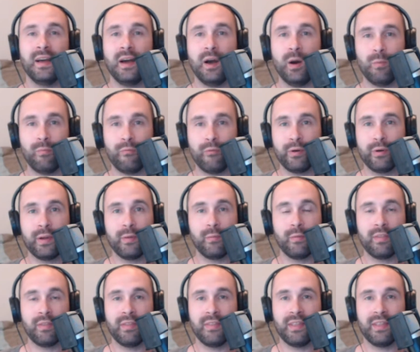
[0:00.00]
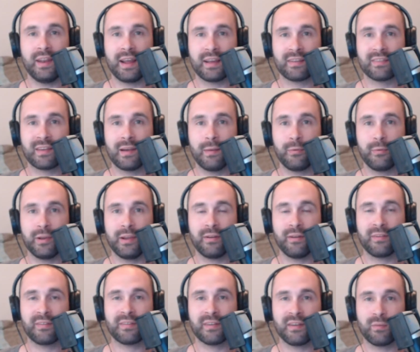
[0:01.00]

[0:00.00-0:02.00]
hopefully within the next couple of years,